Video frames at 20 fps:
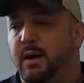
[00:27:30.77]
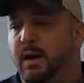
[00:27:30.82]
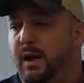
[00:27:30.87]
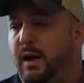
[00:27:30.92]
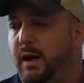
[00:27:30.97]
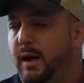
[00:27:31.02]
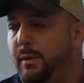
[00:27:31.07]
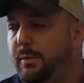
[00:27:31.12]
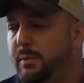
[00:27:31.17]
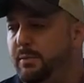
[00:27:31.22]

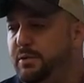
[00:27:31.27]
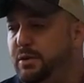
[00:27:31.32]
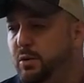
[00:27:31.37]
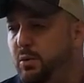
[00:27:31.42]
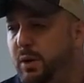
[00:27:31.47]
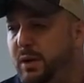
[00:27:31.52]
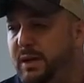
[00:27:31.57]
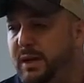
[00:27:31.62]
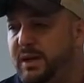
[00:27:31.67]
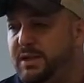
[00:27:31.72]
I'm going to do
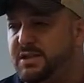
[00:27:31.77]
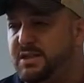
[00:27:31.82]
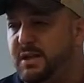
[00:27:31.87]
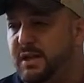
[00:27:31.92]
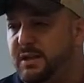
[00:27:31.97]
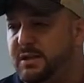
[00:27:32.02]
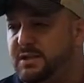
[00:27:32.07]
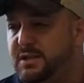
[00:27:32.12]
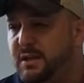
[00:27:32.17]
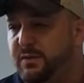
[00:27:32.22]
one last
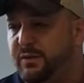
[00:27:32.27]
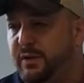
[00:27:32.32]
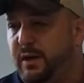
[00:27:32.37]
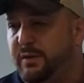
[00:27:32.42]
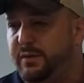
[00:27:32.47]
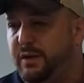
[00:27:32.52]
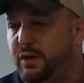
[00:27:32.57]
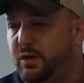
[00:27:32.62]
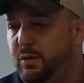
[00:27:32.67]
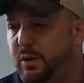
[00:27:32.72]
check and see if we
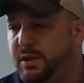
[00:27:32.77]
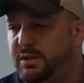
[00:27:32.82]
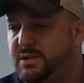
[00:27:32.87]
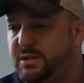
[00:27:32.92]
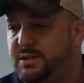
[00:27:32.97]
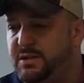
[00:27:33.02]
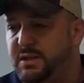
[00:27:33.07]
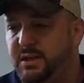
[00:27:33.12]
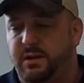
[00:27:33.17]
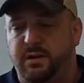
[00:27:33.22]
have any
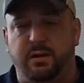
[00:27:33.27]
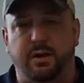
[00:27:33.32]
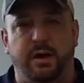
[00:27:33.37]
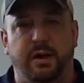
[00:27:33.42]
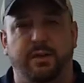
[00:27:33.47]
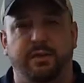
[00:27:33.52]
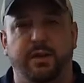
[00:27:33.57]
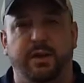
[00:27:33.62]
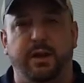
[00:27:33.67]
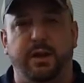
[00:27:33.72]
questions here,
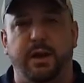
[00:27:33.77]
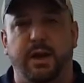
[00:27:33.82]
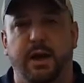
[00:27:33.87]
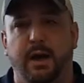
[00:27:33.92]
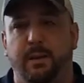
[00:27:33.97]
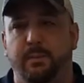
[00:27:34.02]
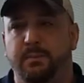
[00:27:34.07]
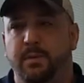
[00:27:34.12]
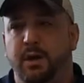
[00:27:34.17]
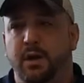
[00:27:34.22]
and then
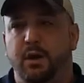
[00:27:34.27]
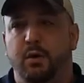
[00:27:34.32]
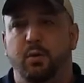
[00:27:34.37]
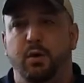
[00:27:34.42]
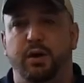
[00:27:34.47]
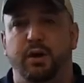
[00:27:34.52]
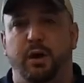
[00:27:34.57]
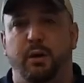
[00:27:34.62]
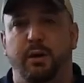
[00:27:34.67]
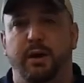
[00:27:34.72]

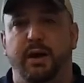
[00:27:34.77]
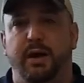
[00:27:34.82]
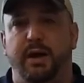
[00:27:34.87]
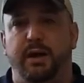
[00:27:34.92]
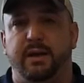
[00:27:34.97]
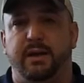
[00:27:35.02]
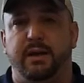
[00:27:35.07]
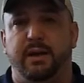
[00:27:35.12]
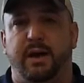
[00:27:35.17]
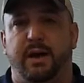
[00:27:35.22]
we'll go ahead
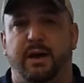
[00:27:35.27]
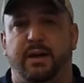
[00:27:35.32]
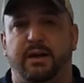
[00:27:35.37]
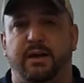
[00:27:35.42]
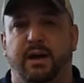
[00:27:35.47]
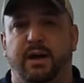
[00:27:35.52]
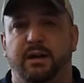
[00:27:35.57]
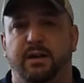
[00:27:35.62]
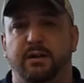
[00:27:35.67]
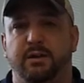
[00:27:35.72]
and
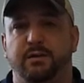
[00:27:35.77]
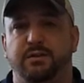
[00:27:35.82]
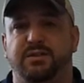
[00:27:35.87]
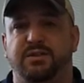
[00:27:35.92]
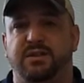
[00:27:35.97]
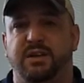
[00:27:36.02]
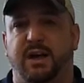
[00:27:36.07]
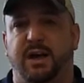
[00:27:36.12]
cut loose.